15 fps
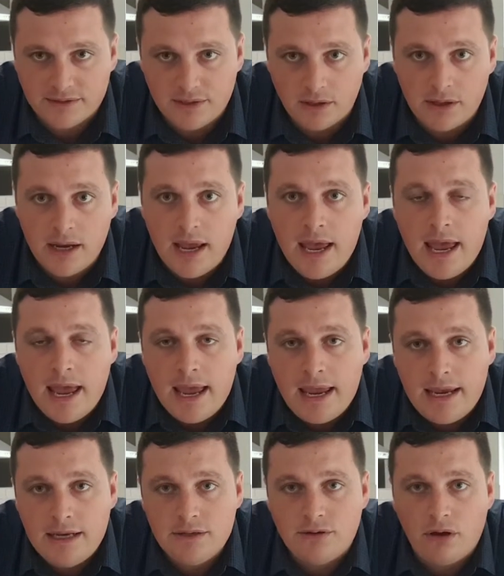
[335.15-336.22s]
So
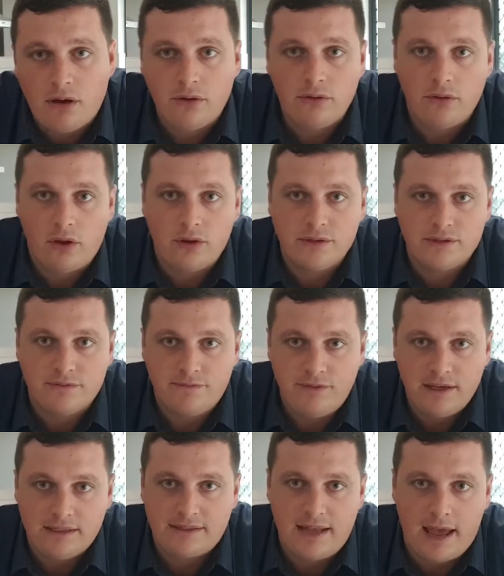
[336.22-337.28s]
in total, those
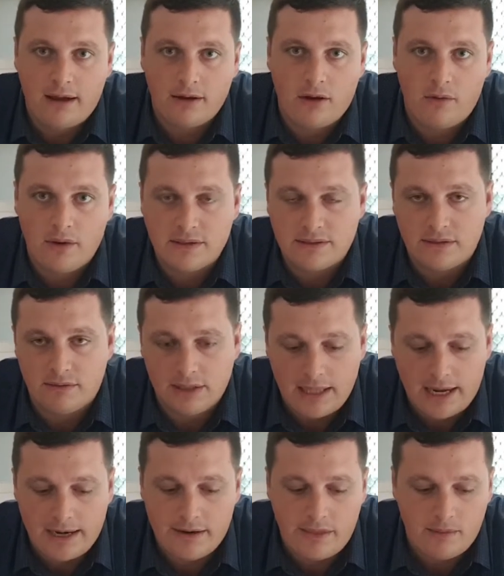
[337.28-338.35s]
fixed outgoings that are
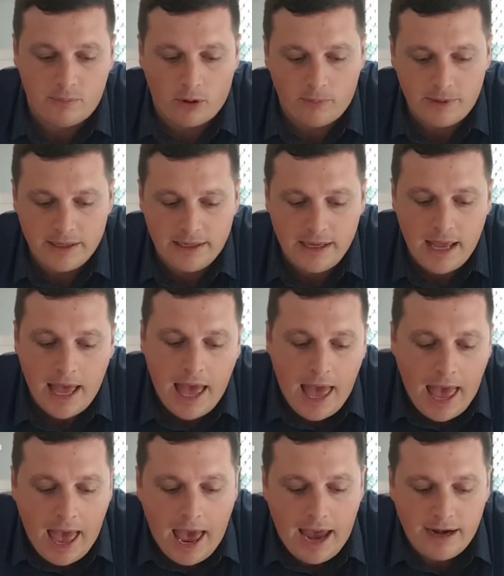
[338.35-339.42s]
related to the property
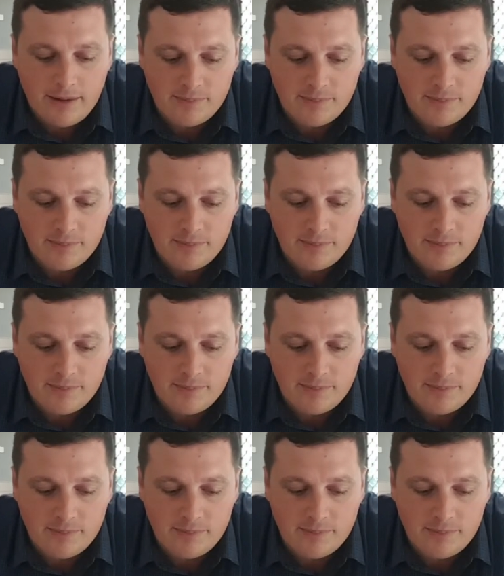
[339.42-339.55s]
add